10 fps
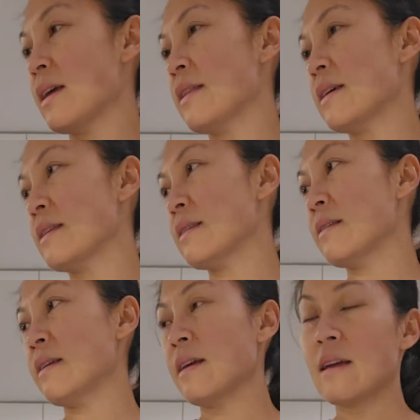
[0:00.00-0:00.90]
and then
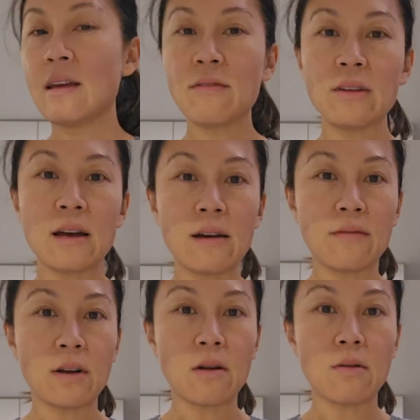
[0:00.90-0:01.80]
every
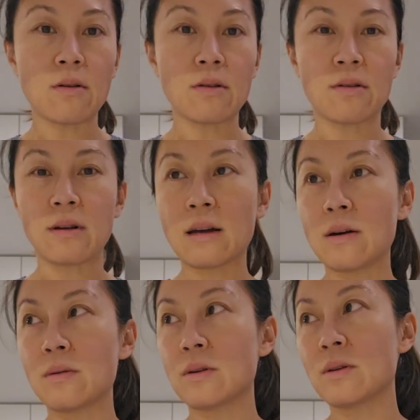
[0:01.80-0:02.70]
half hour or
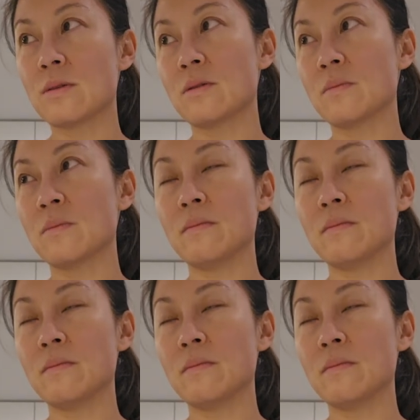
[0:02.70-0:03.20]
hour, or